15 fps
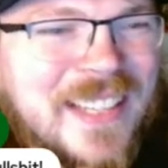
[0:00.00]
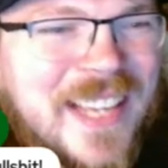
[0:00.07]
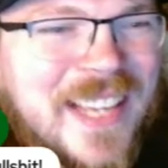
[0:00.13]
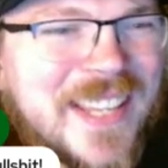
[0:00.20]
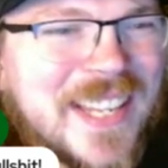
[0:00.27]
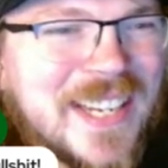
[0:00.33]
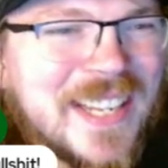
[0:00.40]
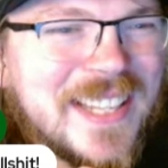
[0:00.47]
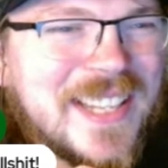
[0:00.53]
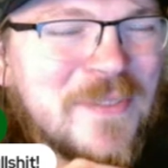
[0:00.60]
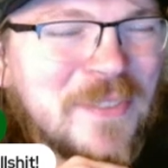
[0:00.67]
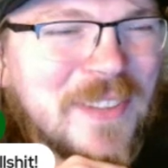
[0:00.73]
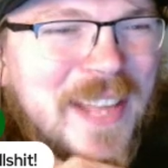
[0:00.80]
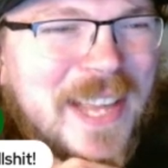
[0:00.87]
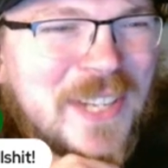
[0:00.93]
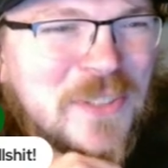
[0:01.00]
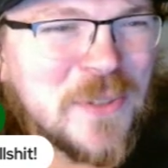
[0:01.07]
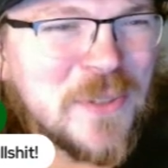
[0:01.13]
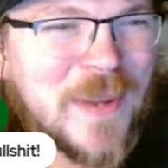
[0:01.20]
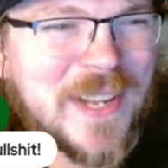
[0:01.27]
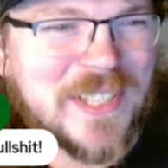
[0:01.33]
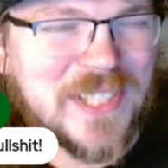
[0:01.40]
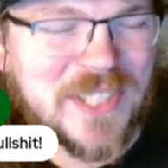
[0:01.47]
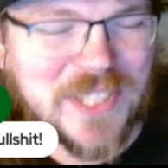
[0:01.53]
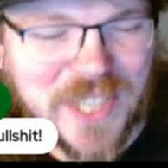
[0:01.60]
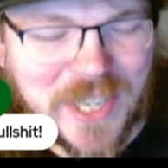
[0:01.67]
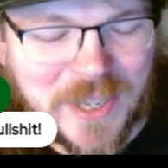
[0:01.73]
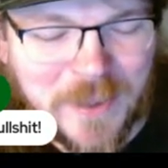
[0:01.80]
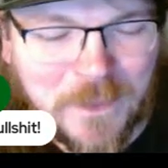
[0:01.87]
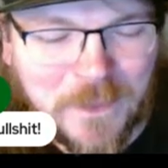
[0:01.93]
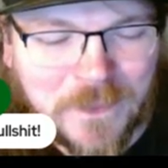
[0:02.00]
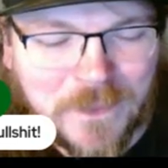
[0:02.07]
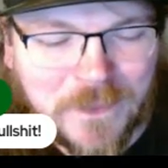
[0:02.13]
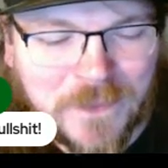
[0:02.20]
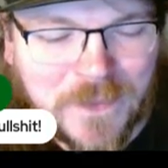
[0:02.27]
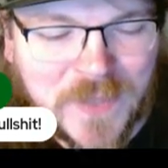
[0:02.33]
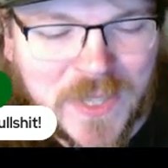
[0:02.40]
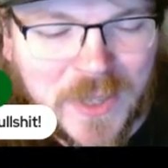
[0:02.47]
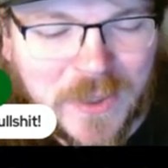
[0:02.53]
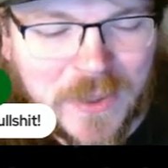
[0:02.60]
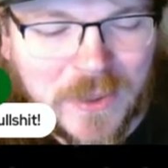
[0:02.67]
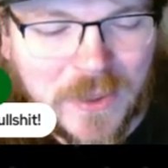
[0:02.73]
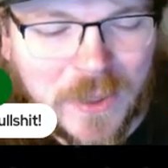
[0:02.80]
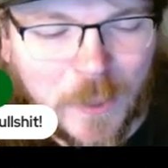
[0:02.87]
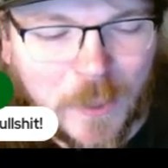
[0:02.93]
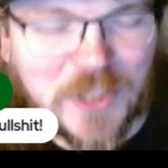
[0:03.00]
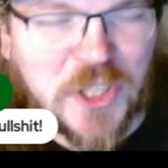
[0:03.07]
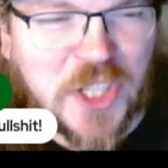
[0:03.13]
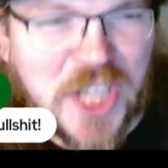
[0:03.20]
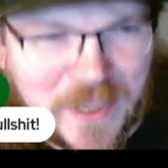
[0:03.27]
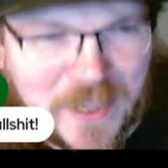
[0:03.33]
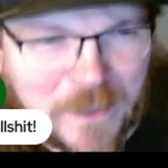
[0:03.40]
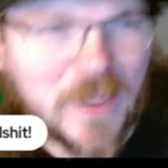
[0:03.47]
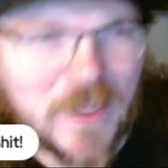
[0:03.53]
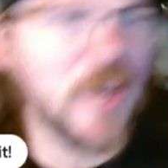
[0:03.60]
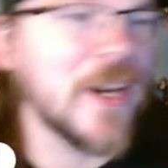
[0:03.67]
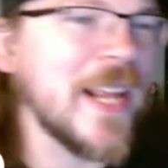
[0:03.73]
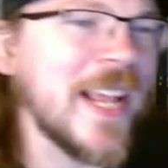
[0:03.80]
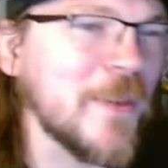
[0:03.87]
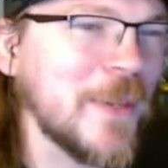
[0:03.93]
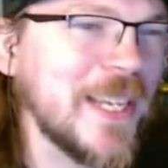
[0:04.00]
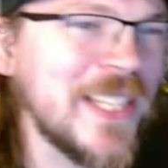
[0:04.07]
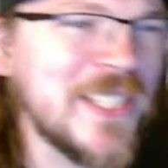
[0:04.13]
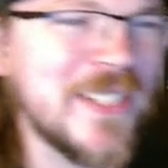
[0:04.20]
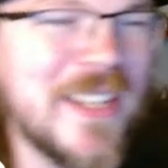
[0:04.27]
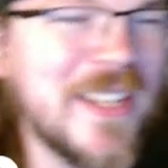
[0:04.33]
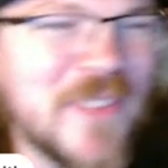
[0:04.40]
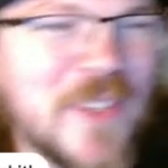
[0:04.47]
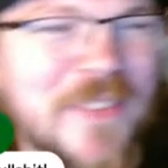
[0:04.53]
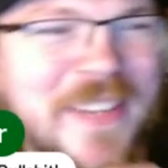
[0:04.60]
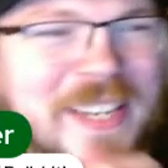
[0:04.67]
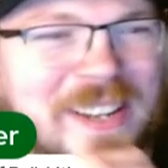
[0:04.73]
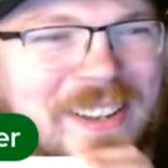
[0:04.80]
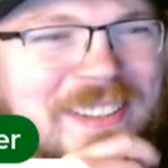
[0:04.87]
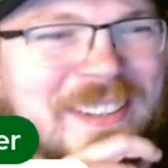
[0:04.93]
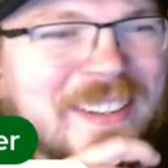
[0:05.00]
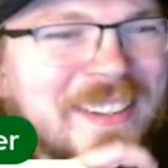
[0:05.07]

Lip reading: and then Flag's response is just like, well, shit. All right, anyways, moving on.